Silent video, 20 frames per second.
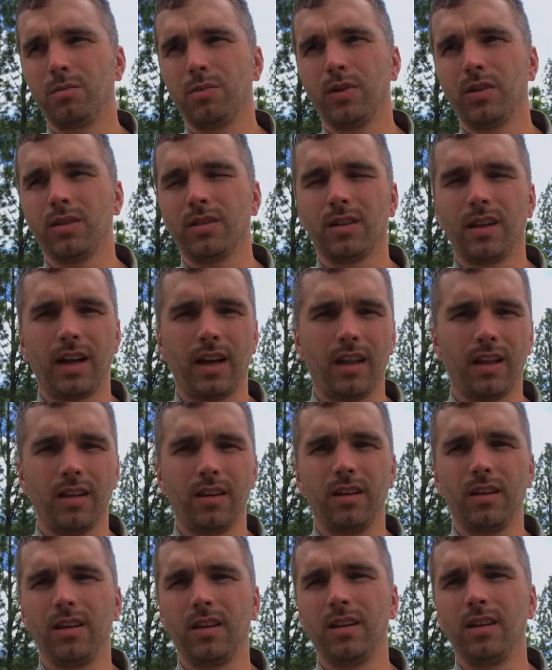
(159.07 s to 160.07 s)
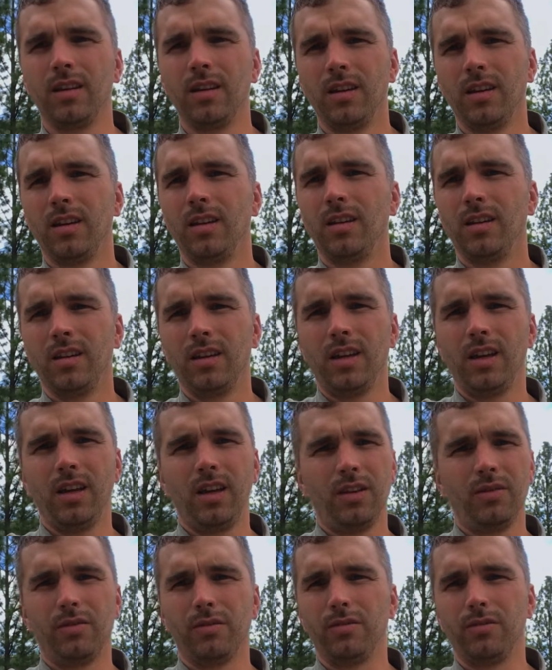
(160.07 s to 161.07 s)
personality,
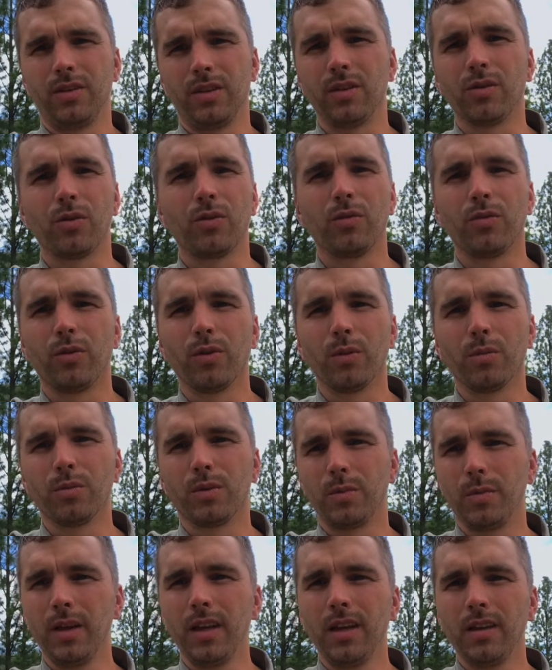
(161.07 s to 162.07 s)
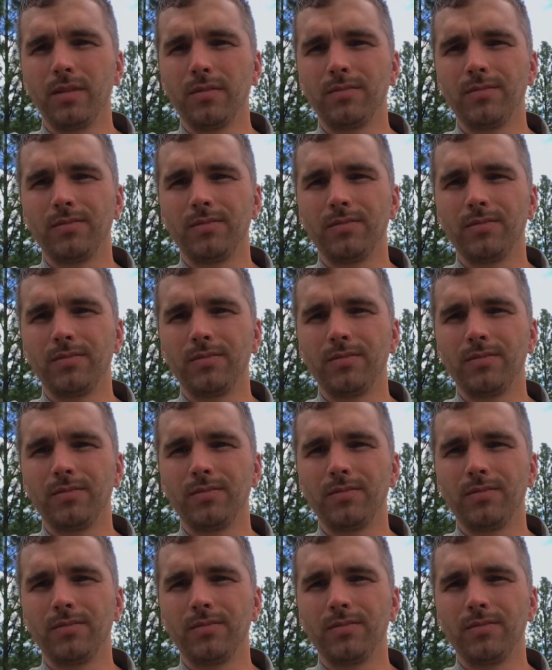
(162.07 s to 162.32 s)
even physical form to be,